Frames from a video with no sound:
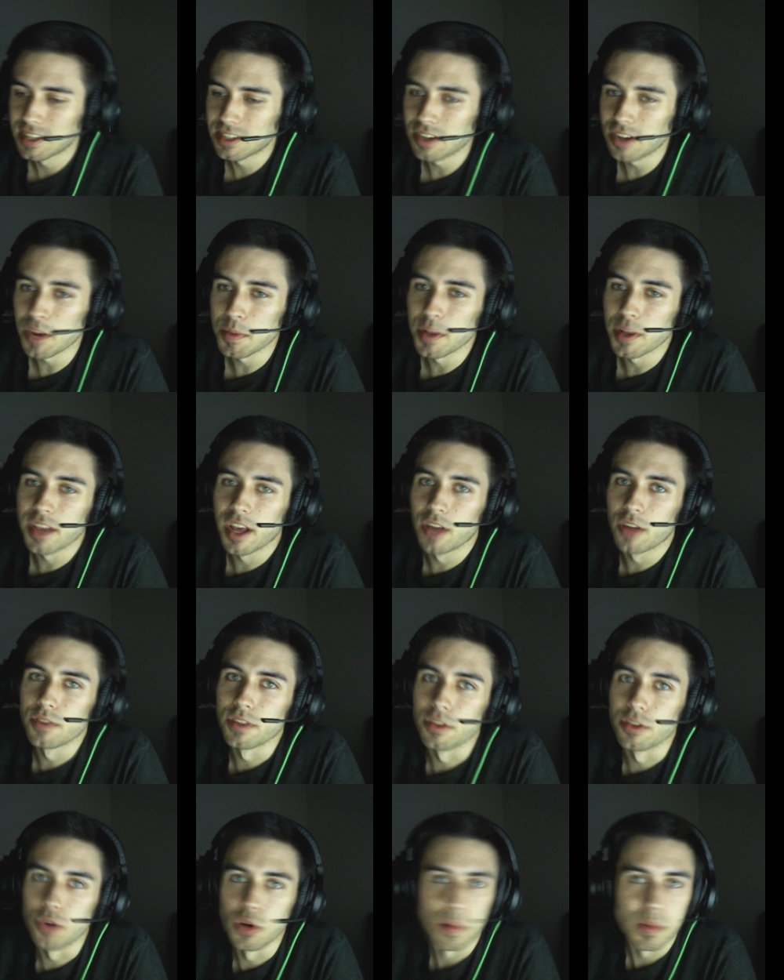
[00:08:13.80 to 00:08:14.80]
let's talk about the
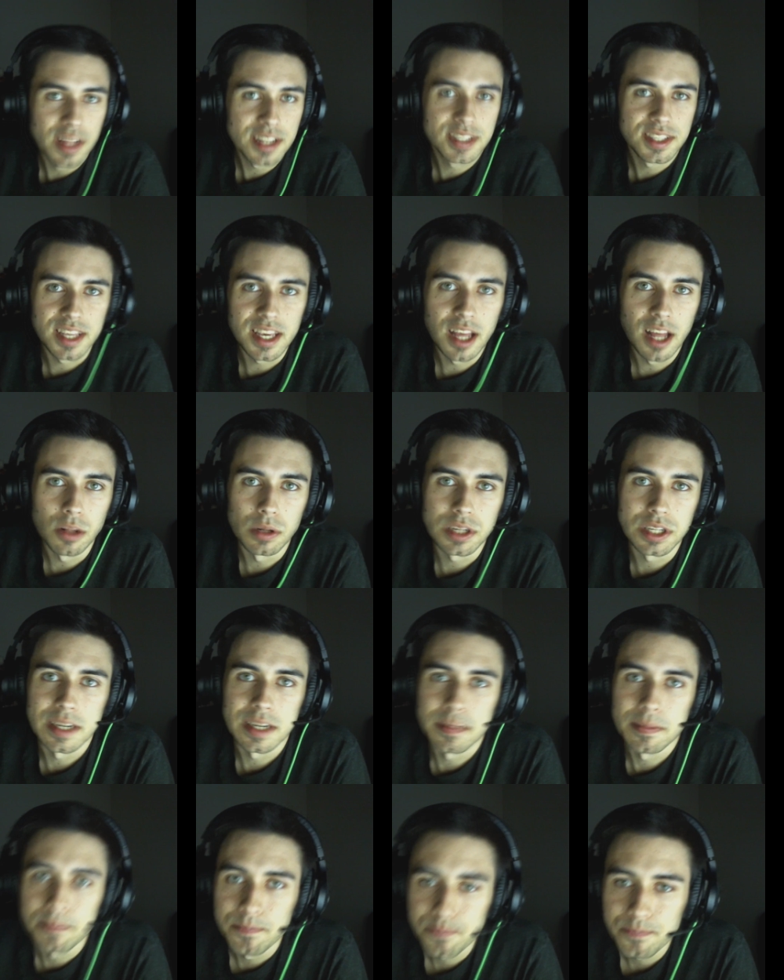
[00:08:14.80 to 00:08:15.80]
elephant in the room, and that's the yellow
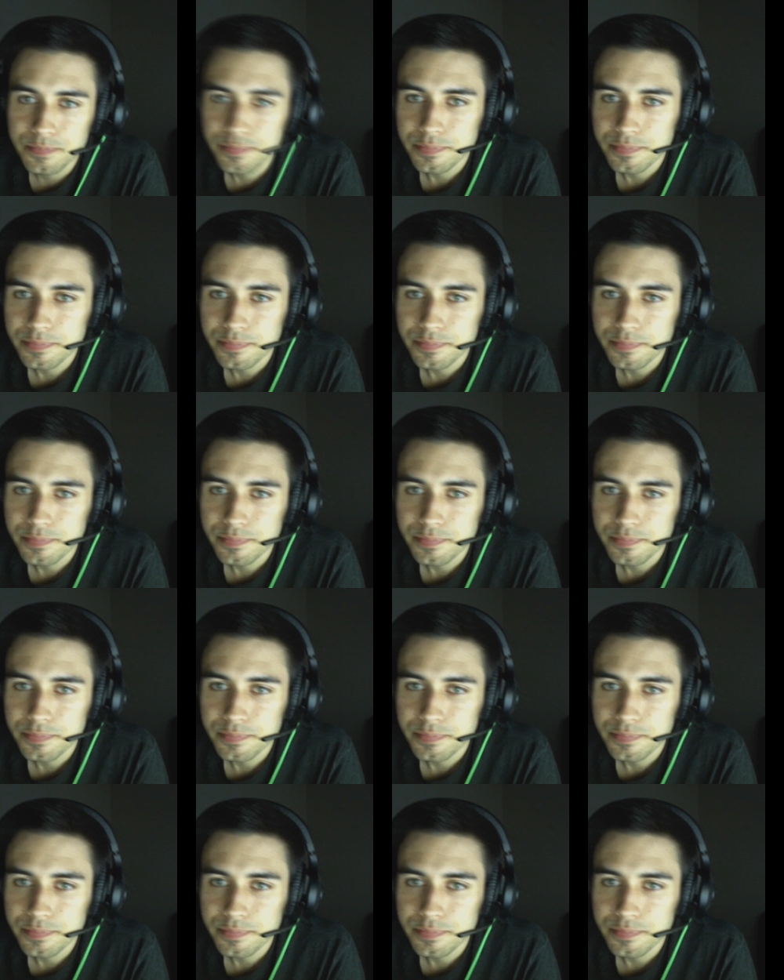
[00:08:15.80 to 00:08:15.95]
team.